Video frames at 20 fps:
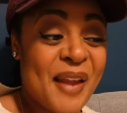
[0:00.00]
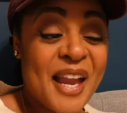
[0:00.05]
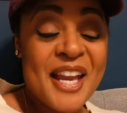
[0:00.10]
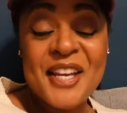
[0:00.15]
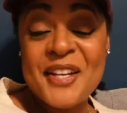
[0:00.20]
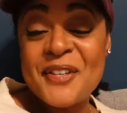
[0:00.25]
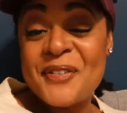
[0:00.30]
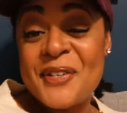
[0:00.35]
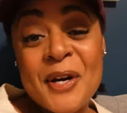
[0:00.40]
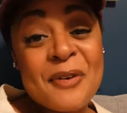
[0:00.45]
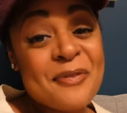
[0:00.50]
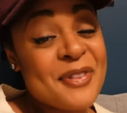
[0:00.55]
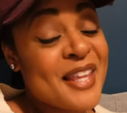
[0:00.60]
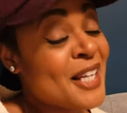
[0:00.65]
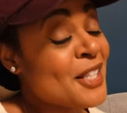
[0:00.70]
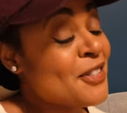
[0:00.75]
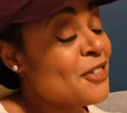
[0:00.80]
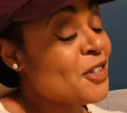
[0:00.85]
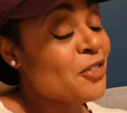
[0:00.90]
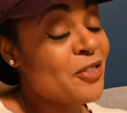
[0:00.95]
You know,
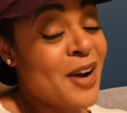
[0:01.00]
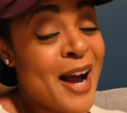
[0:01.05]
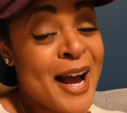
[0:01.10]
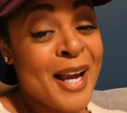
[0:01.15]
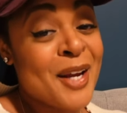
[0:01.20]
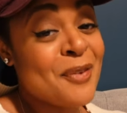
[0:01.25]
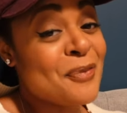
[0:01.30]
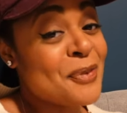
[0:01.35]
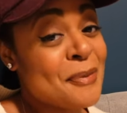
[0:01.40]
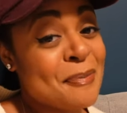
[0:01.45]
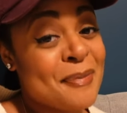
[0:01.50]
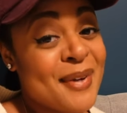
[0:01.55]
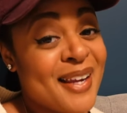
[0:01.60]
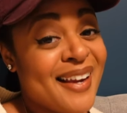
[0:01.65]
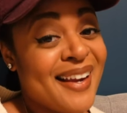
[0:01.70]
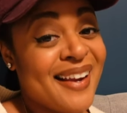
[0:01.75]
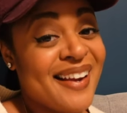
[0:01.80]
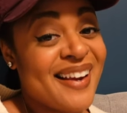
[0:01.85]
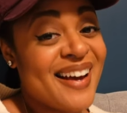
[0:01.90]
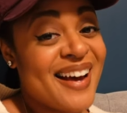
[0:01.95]
thanks for rocking with
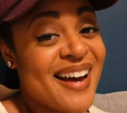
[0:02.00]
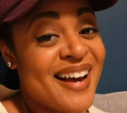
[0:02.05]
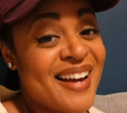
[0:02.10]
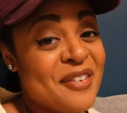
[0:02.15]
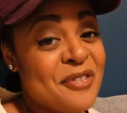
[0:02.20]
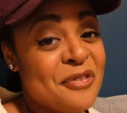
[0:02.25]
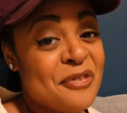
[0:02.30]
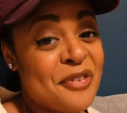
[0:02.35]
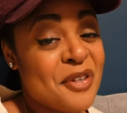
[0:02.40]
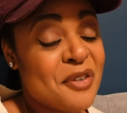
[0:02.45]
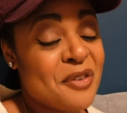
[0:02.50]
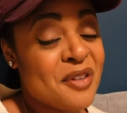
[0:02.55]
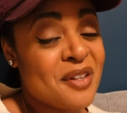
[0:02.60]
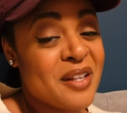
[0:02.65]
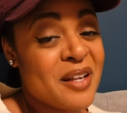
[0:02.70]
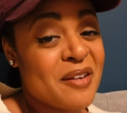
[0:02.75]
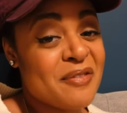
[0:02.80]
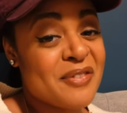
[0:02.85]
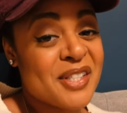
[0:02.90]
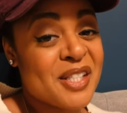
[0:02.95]
me. I feel the
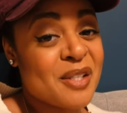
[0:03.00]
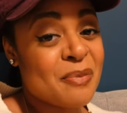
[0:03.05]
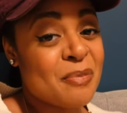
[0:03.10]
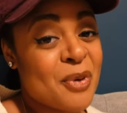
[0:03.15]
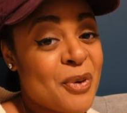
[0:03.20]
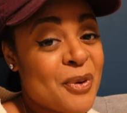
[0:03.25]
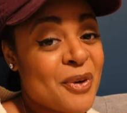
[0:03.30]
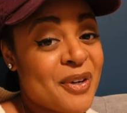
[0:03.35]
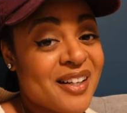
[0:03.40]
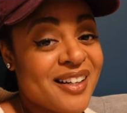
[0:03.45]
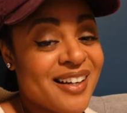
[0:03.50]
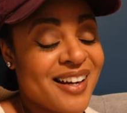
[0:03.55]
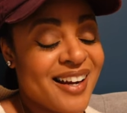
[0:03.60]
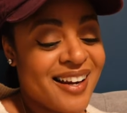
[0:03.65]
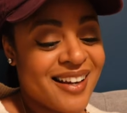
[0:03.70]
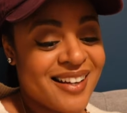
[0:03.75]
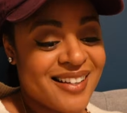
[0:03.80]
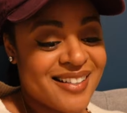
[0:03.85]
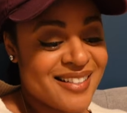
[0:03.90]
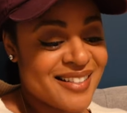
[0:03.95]
love and support,
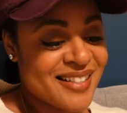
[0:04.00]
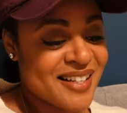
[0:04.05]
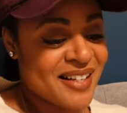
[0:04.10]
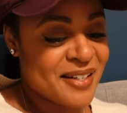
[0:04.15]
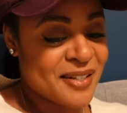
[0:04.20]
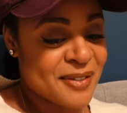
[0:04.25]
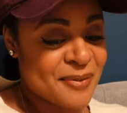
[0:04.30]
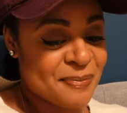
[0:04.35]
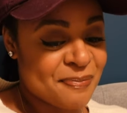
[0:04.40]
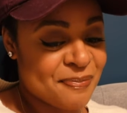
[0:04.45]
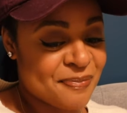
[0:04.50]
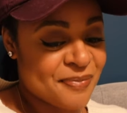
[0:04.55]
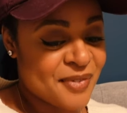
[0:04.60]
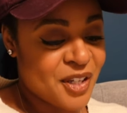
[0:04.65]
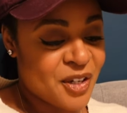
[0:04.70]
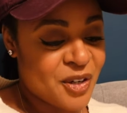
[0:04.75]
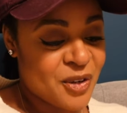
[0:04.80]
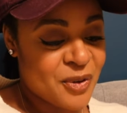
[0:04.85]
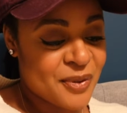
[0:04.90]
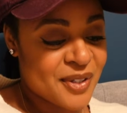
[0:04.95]
and
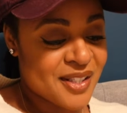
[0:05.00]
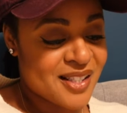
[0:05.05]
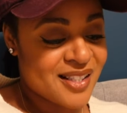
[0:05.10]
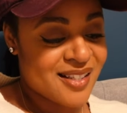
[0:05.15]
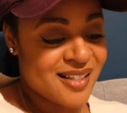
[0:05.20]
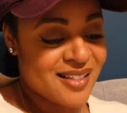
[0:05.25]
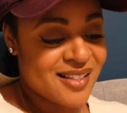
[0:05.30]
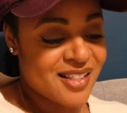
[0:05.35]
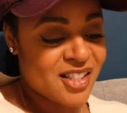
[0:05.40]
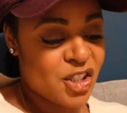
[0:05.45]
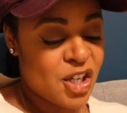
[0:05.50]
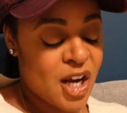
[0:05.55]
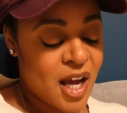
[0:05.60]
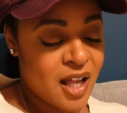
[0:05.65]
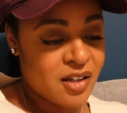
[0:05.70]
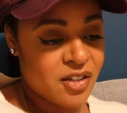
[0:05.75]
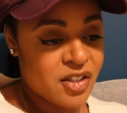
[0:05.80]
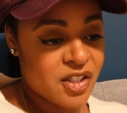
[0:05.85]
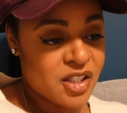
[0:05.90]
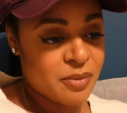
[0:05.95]
you know, it's
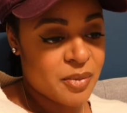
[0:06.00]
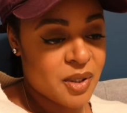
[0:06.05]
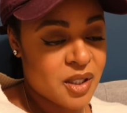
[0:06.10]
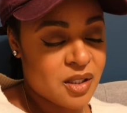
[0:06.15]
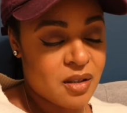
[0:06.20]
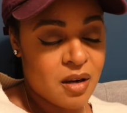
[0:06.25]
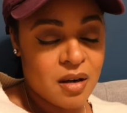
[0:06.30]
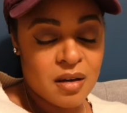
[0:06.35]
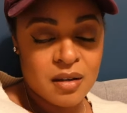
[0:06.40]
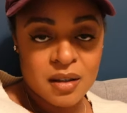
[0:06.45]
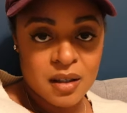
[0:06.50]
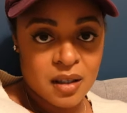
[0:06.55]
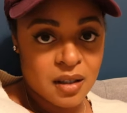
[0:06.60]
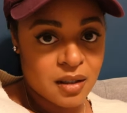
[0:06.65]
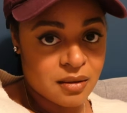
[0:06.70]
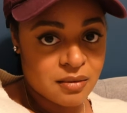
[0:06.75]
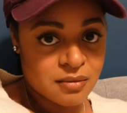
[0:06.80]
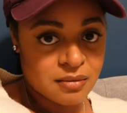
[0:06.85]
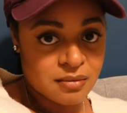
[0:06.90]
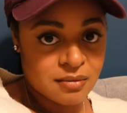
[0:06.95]
challenging, but it's all good,
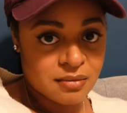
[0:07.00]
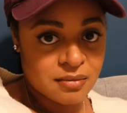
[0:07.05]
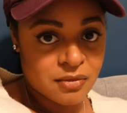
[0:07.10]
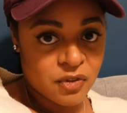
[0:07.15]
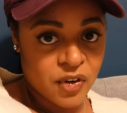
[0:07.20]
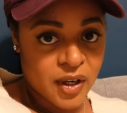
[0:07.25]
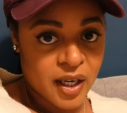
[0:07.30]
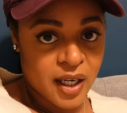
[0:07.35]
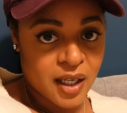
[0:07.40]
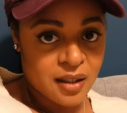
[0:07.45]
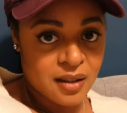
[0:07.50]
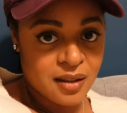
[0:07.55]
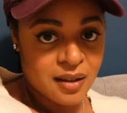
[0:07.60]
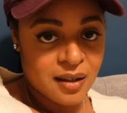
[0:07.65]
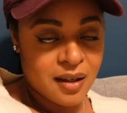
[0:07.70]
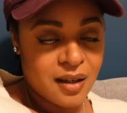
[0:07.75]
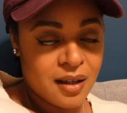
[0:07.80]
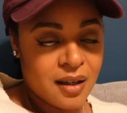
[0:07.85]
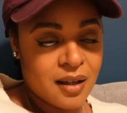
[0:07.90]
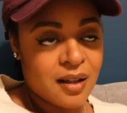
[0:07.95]
right?
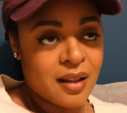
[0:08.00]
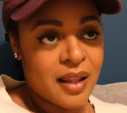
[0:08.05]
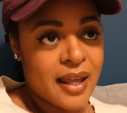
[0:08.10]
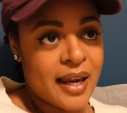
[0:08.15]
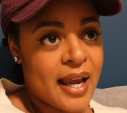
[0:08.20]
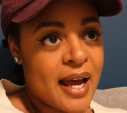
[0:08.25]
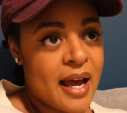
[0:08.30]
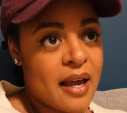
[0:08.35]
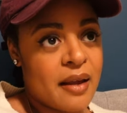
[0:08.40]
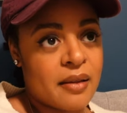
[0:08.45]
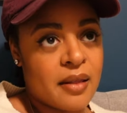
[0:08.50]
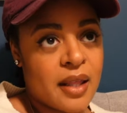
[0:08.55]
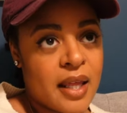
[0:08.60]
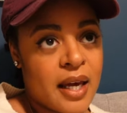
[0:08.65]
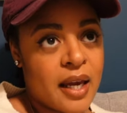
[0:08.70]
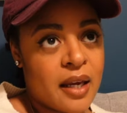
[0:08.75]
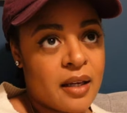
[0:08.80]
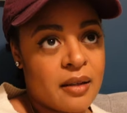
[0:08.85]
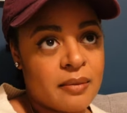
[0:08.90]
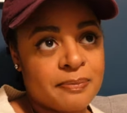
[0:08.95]

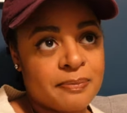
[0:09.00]
Like